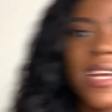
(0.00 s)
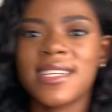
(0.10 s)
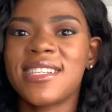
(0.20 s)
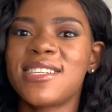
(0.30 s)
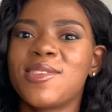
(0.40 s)

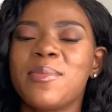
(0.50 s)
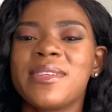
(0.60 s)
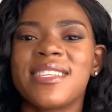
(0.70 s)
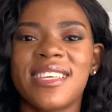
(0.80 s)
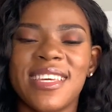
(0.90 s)
This is not me
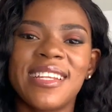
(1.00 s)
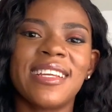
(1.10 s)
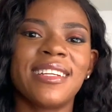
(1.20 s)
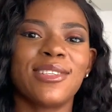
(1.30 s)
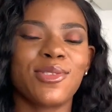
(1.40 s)
saying
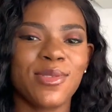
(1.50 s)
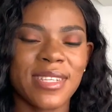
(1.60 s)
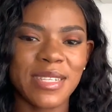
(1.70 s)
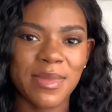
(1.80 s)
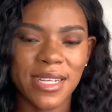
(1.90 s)
that the two
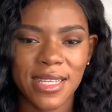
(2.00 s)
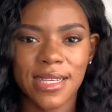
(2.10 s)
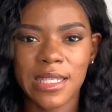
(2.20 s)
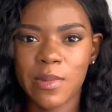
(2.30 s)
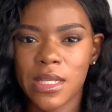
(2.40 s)
years master's
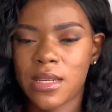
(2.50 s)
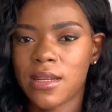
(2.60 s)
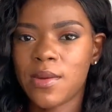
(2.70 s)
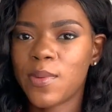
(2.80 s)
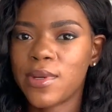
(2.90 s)
is better
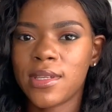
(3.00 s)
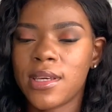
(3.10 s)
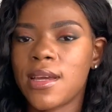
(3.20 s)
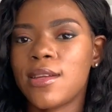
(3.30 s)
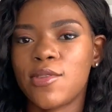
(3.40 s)
than the one
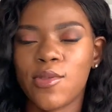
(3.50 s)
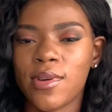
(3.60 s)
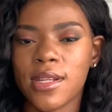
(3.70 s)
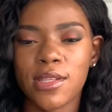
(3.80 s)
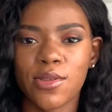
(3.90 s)
year. No,
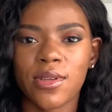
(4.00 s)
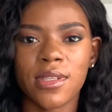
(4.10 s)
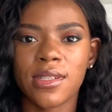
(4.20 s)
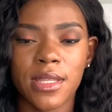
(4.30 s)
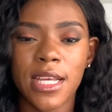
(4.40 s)
it's not.
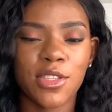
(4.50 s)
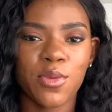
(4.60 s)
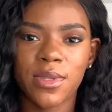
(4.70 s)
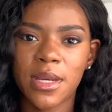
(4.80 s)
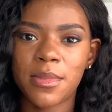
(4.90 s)
That's not
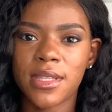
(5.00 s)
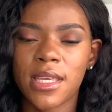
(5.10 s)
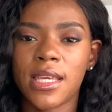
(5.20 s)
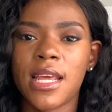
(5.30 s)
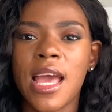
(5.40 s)
what I'm
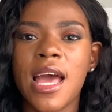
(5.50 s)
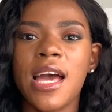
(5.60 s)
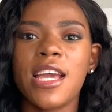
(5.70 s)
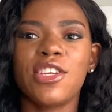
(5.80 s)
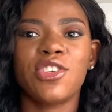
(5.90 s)
saying.
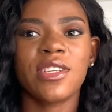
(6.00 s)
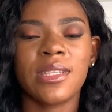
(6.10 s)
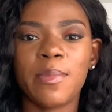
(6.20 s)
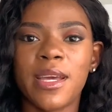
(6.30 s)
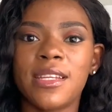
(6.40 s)
It's just
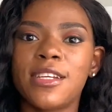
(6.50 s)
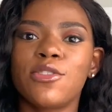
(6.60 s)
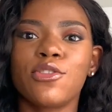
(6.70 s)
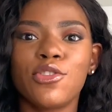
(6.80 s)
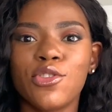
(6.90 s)
dependent
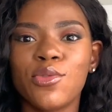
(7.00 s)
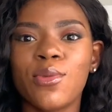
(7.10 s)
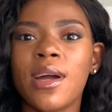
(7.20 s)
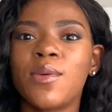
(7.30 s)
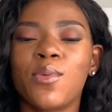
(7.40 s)
on you
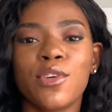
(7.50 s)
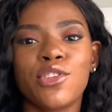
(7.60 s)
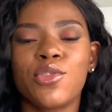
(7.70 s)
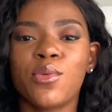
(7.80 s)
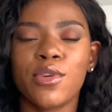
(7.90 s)
and
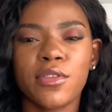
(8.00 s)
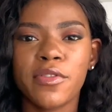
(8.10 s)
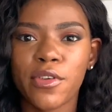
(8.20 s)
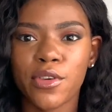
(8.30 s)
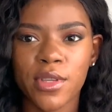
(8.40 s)
what you want
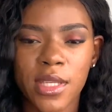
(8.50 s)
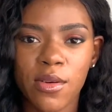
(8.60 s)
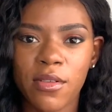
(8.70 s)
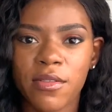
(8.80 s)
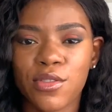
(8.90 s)
for
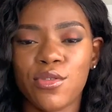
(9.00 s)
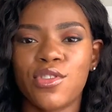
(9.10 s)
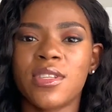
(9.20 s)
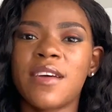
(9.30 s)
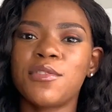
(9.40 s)
yourself. So you
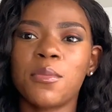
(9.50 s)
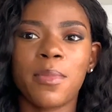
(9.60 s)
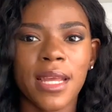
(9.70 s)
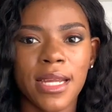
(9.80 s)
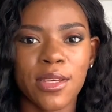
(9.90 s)
just have to
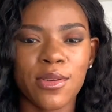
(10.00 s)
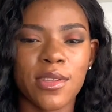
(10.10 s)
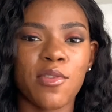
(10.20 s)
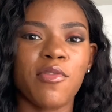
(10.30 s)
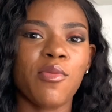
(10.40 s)
plan
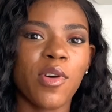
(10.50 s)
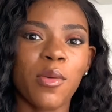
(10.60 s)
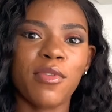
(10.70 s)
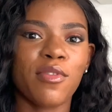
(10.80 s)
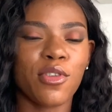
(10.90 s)
yourself well
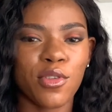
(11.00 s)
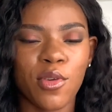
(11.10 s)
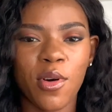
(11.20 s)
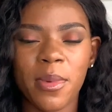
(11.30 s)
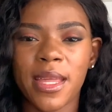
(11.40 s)
before you
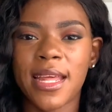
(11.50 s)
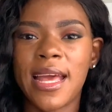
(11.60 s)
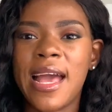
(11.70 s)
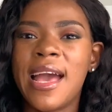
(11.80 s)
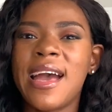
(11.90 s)
come in.
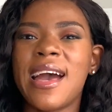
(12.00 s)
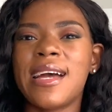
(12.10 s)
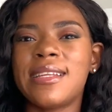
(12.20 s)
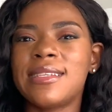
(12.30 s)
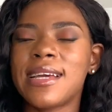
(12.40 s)

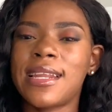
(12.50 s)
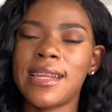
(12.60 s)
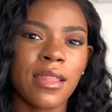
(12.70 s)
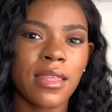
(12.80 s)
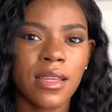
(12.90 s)
And
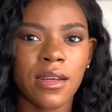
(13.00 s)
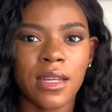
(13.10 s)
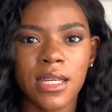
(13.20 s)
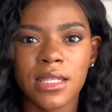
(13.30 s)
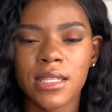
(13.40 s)
another thing I'd
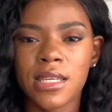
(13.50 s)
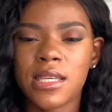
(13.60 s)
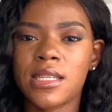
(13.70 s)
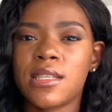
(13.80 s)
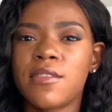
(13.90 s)
like to say
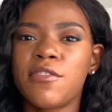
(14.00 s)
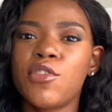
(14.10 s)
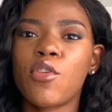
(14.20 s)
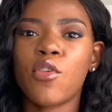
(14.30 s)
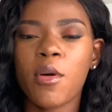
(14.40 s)
is if
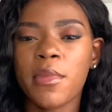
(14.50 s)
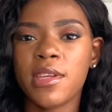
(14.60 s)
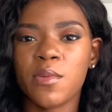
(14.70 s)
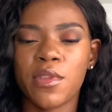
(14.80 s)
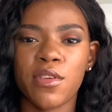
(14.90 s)
you're coming
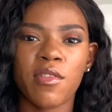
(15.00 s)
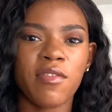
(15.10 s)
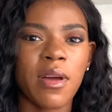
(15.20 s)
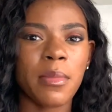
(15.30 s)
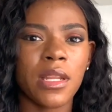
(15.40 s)
in with your
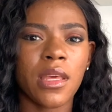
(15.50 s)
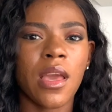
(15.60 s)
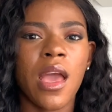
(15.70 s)
family,